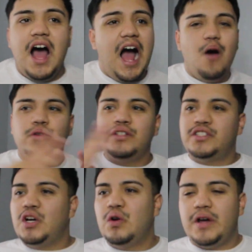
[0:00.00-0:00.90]
I was
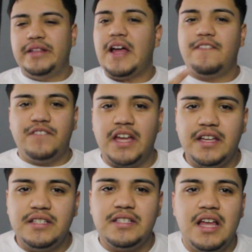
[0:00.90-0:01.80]
still in that
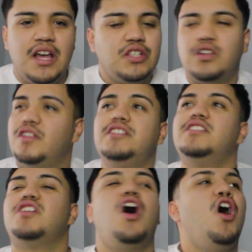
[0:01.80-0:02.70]
phase. So this
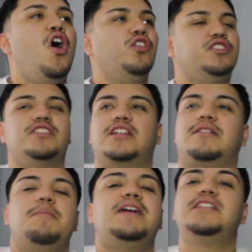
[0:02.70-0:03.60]
is all just
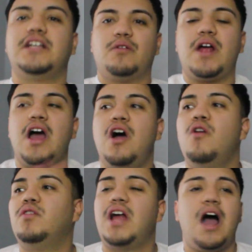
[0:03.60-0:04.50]
mixing
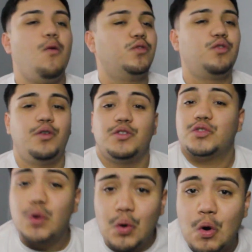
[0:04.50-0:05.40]
around. I was going to
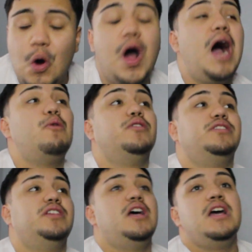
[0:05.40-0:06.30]
school. I
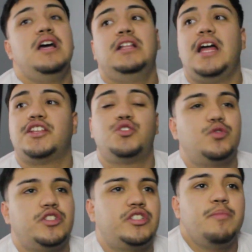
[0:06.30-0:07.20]
was, like,
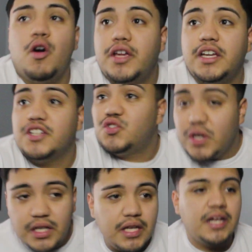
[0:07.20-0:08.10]
smoking and
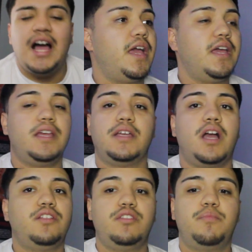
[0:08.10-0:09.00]
drinking. It
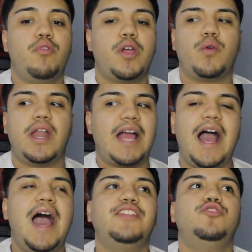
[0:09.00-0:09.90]
got to the point where, like,
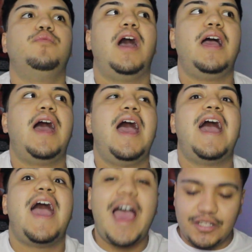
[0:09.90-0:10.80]
I
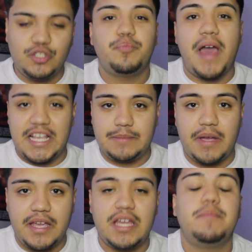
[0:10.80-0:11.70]
had to pass
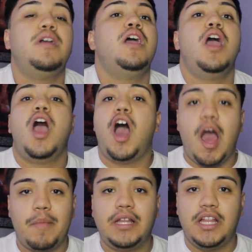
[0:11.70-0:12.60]
by him
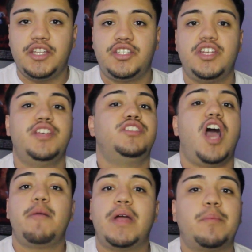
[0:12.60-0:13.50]
on my lunches,
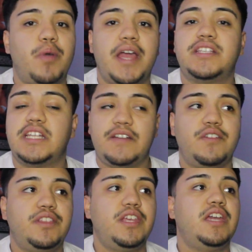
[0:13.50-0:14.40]
on my breaks and
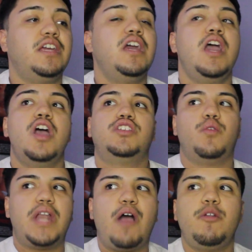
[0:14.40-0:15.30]
everything. So
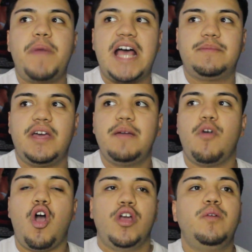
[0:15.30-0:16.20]
when I would pass by him,
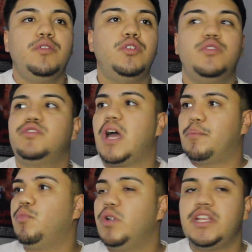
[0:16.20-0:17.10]
all he would do is
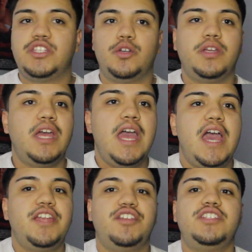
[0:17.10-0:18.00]
stop what he's doing
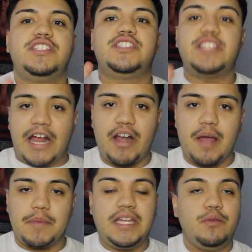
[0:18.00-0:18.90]
and just stare
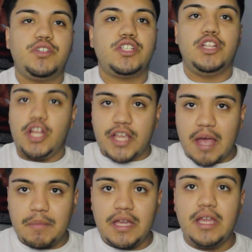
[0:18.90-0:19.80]
at me. He would just look
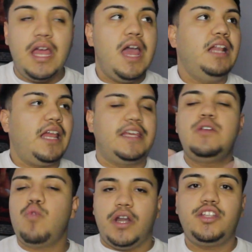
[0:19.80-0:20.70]
at me like he
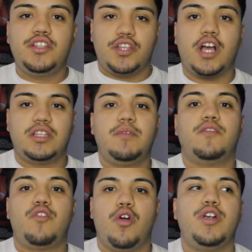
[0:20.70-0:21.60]
wanted to talk to me,
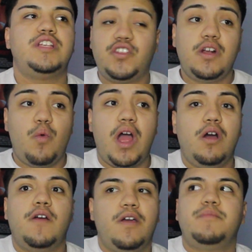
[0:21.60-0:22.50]
of course. After a
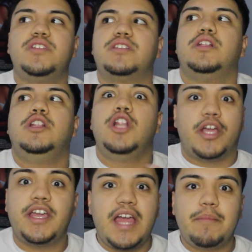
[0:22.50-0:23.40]
while of him just
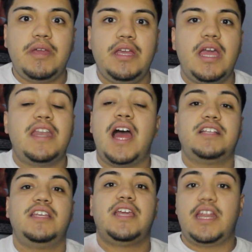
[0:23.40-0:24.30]
looking at me and not
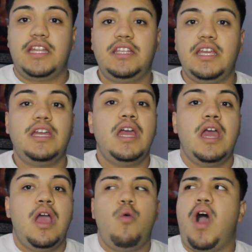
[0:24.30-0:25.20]
saying anything,
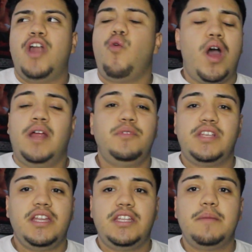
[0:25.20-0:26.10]
well, I don't want him to
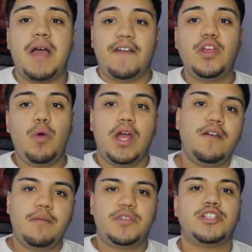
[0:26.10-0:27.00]
say anything, but after a while
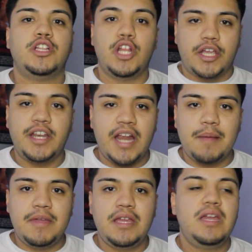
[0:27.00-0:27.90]
of him just looking at
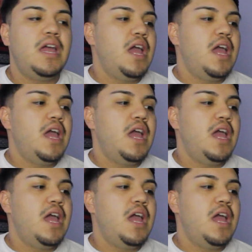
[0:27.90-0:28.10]
me